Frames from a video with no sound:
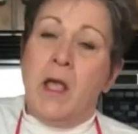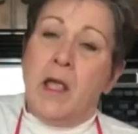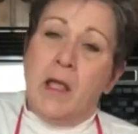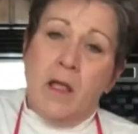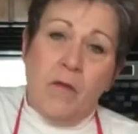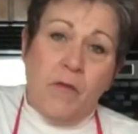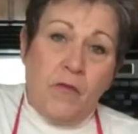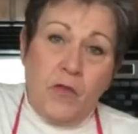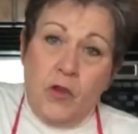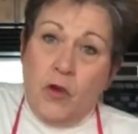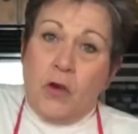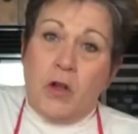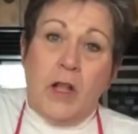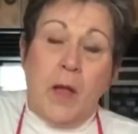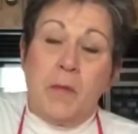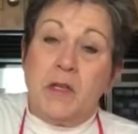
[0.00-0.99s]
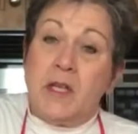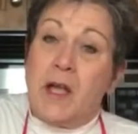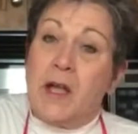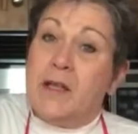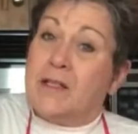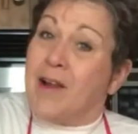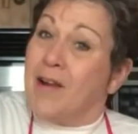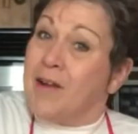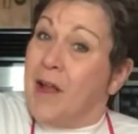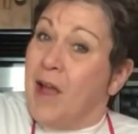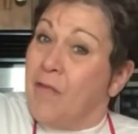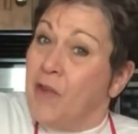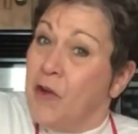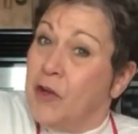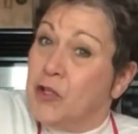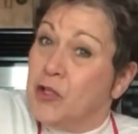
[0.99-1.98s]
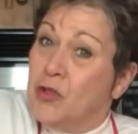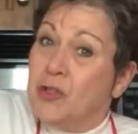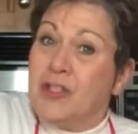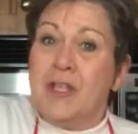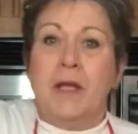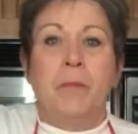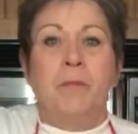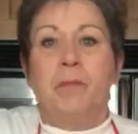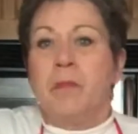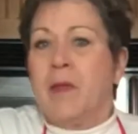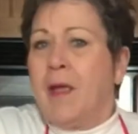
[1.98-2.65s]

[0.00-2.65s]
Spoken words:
If your clementines are not very juicy,